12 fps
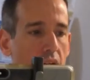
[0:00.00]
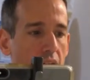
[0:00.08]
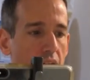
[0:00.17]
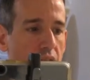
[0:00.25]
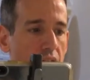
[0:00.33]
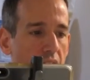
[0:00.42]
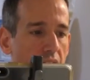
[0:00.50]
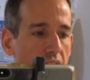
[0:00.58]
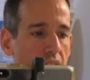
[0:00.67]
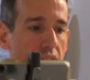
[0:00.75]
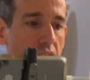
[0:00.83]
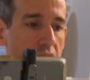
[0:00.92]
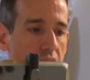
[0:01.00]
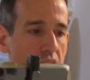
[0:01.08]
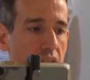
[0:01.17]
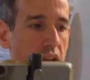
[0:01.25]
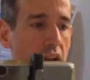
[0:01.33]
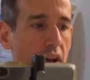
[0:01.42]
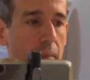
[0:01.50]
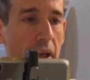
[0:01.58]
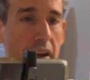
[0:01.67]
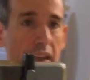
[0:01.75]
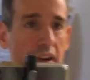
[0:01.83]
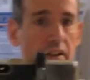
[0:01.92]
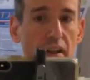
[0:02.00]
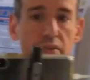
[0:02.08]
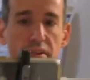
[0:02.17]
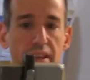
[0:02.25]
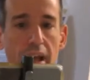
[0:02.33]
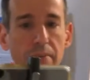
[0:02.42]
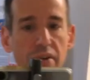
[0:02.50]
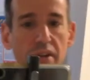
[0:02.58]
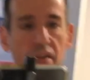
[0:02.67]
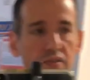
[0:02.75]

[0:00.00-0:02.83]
and then I had to get another adapter here.